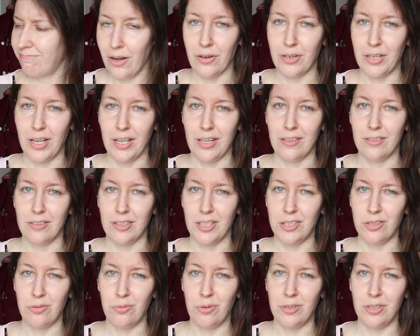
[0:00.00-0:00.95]
Okay,
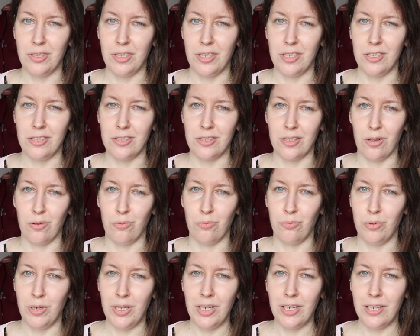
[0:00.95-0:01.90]
this one is
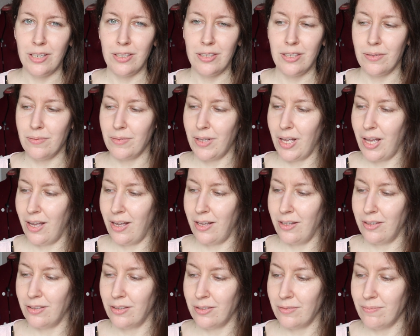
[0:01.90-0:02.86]
weird
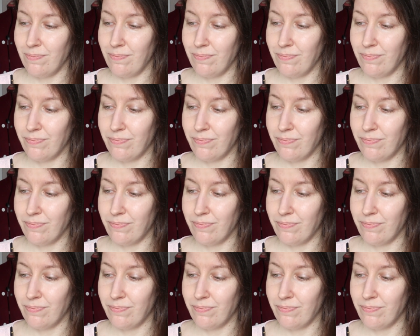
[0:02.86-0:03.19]
and